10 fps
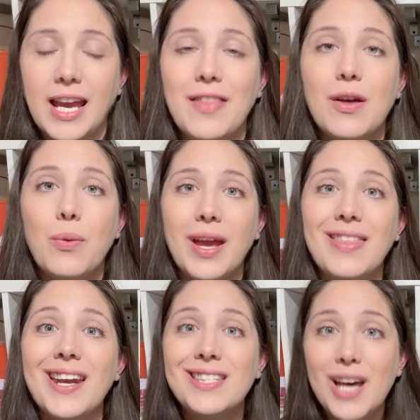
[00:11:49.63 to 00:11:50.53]
And the way
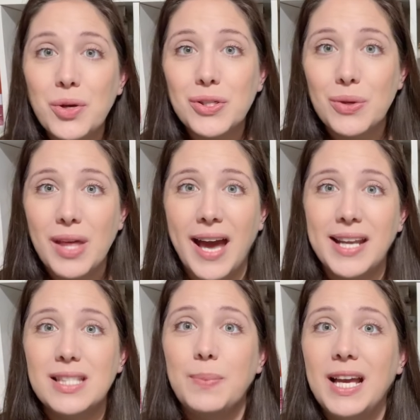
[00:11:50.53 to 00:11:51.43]
that it tells you that,
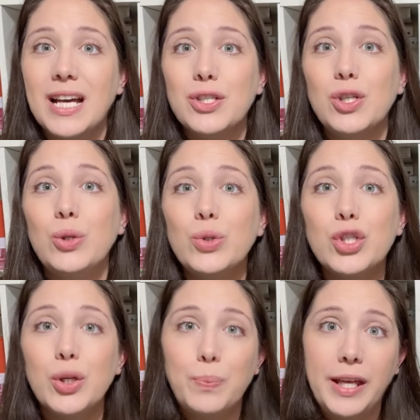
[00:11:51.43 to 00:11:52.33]
it's because you
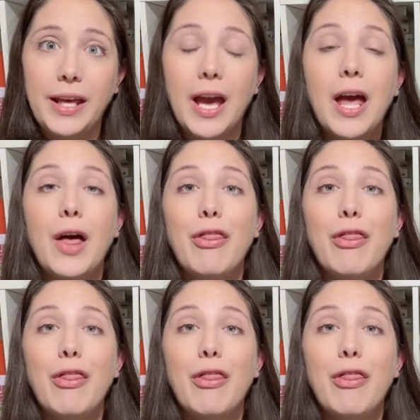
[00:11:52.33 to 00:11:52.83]
should be